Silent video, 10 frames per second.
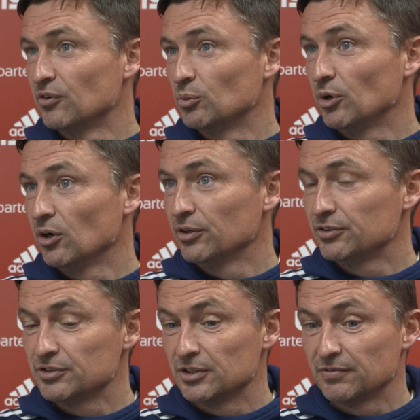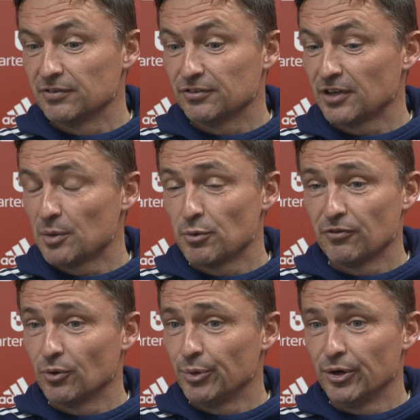football. It is a different type of
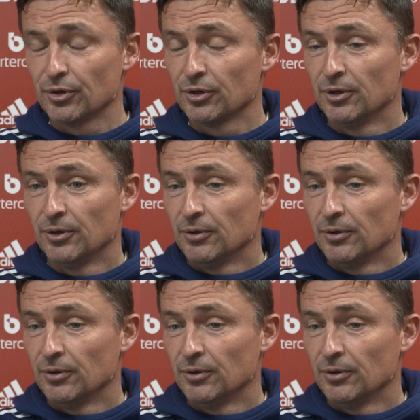football.